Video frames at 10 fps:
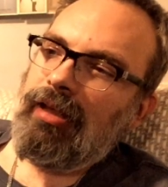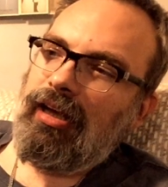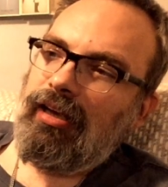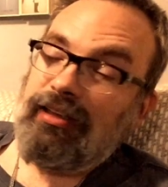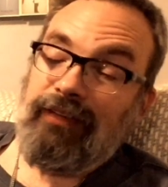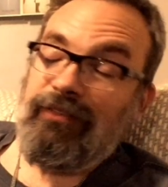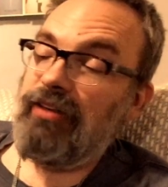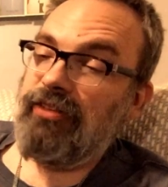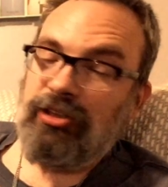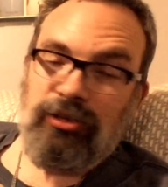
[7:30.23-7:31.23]
Got very,
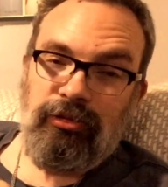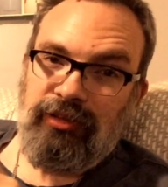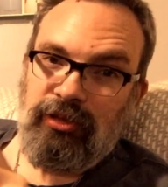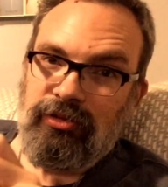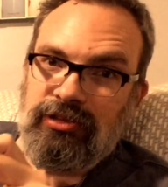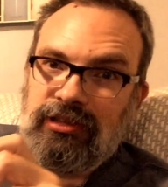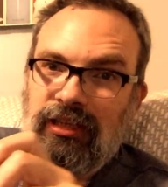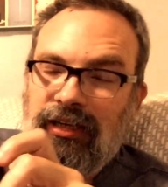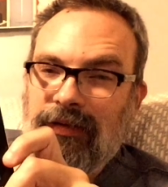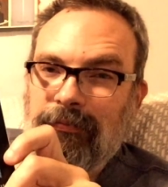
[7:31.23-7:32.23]
very good reviews,
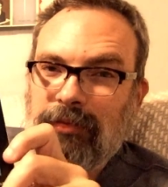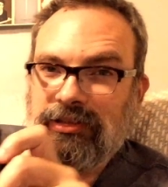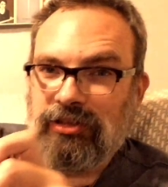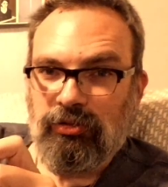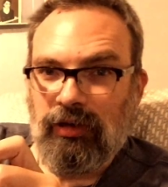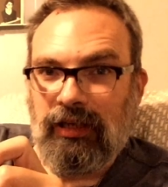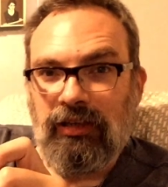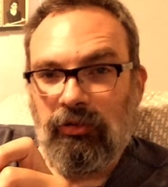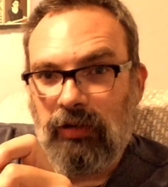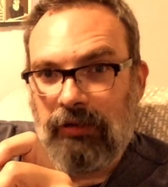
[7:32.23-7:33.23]
but it's a
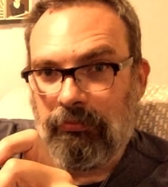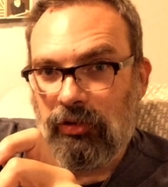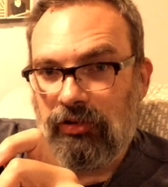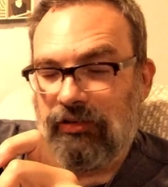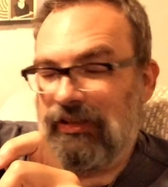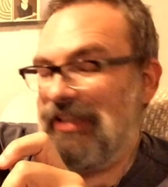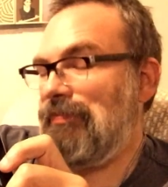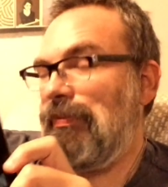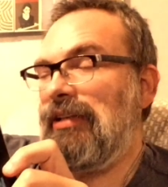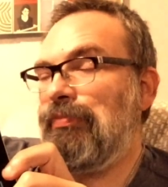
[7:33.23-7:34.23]
great, great book. His
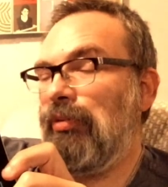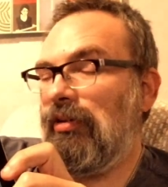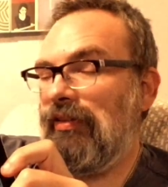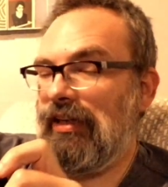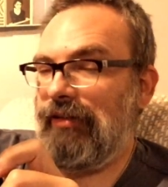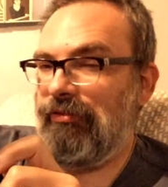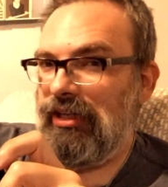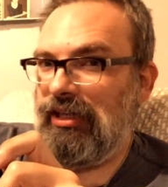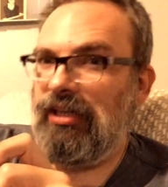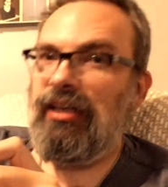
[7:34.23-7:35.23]
best book that I've
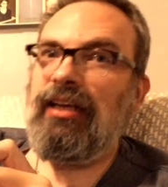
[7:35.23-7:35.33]
read